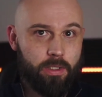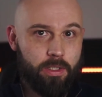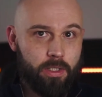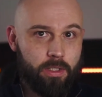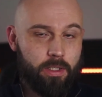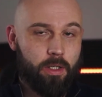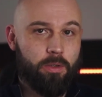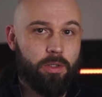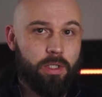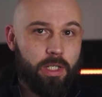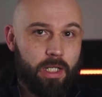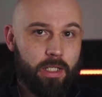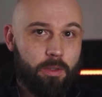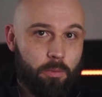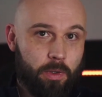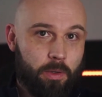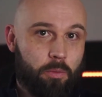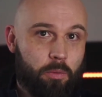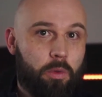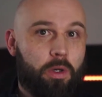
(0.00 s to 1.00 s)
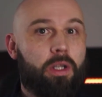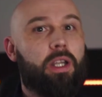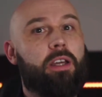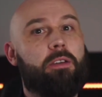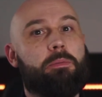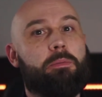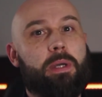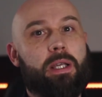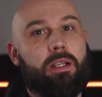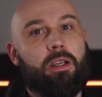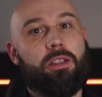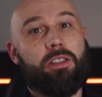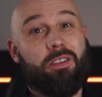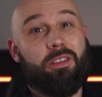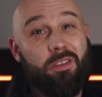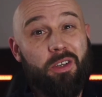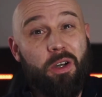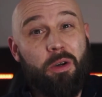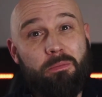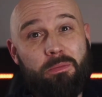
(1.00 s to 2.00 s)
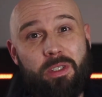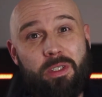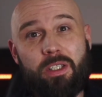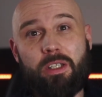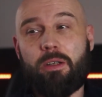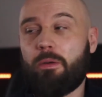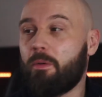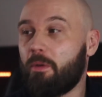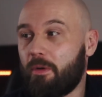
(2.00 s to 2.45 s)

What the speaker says: associated with one life being lost comes to